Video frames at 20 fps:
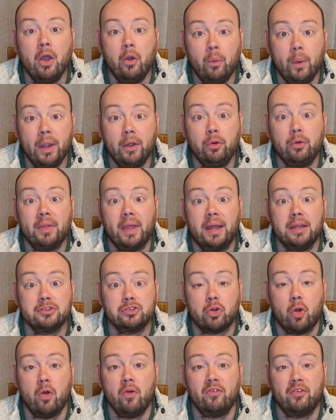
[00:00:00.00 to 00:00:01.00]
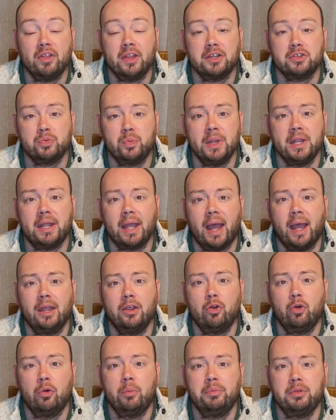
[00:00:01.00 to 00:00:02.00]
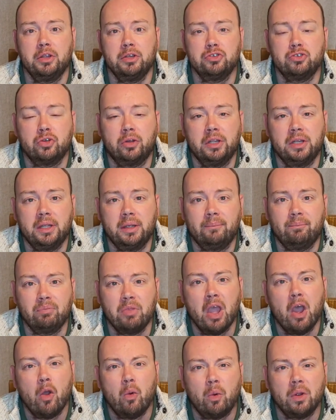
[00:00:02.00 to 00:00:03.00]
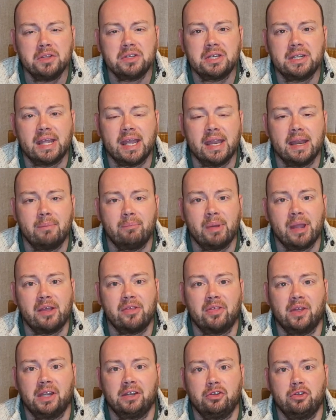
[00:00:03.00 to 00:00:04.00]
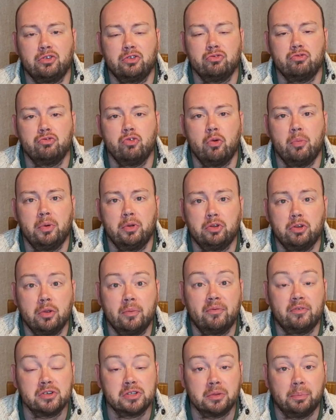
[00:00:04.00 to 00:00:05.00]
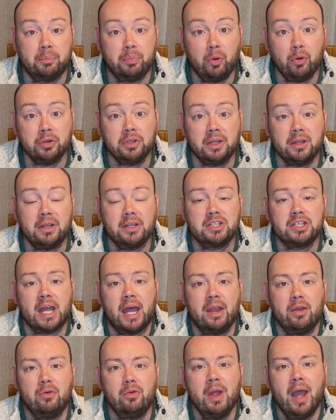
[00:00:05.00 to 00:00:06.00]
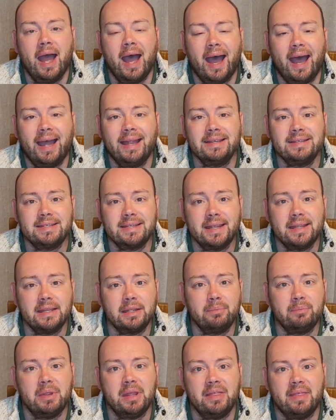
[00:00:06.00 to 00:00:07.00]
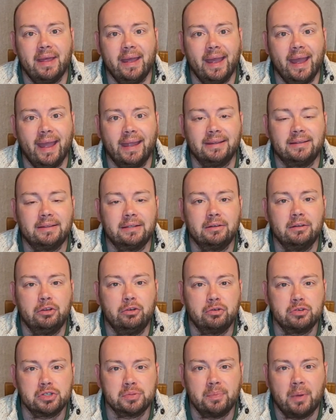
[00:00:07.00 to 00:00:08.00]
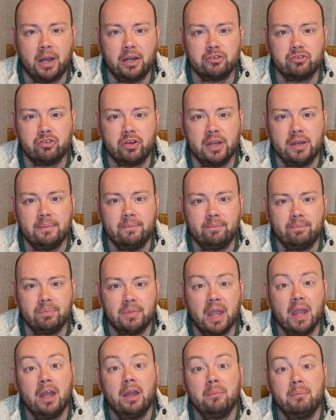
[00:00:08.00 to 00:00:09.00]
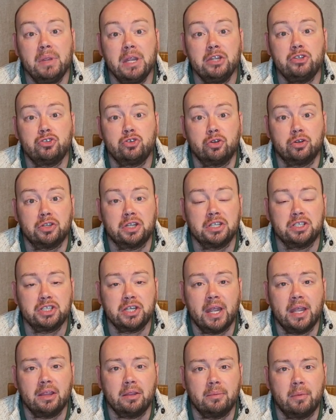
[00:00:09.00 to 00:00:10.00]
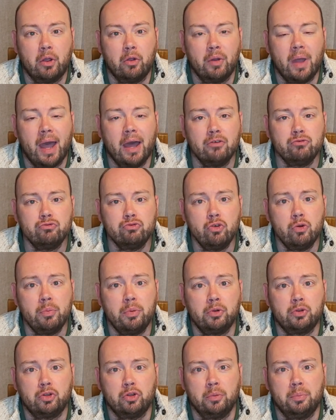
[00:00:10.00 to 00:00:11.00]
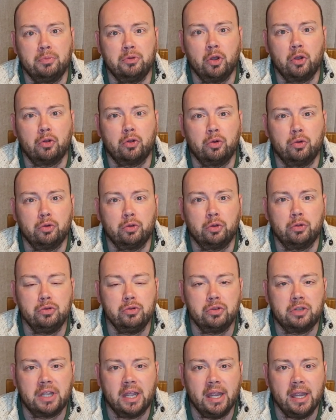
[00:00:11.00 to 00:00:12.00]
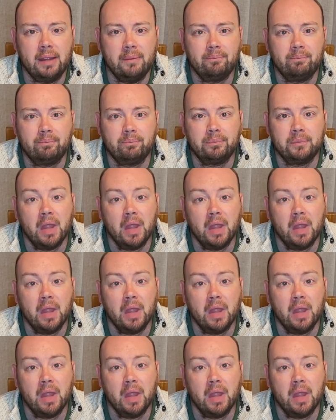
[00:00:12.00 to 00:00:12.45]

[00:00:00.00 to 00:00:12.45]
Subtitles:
Well, that's all for this week. I hope you enjoyed it. Once again, a big thank you to RoboCube for supporting the channel and sending me the intelino smart train. Be sure to check them out at robocube.co.uk.